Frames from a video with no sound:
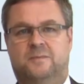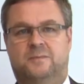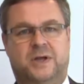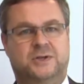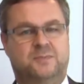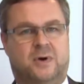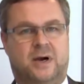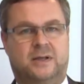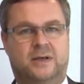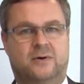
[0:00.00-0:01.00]

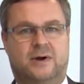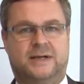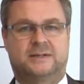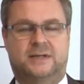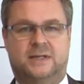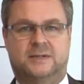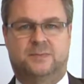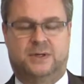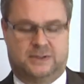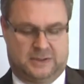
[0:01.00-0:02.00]
benchmarking or
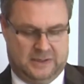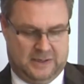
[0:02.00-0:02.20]
assessment